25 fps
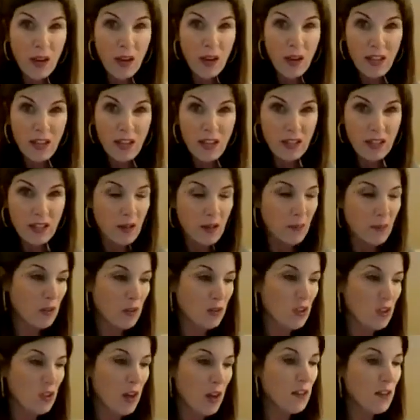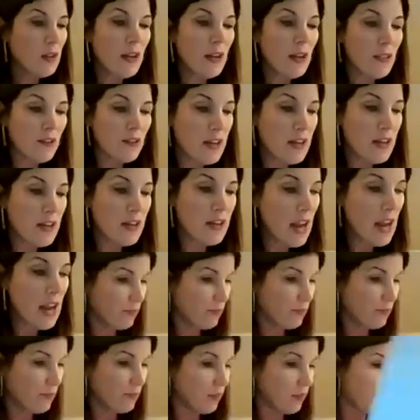So we call them reindeer, but there's
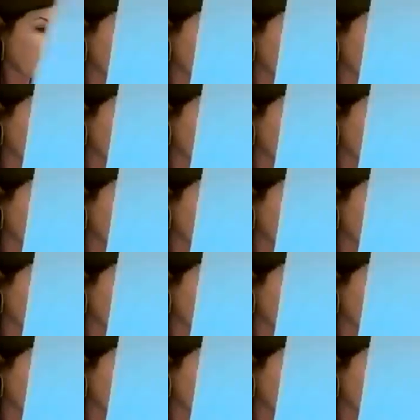also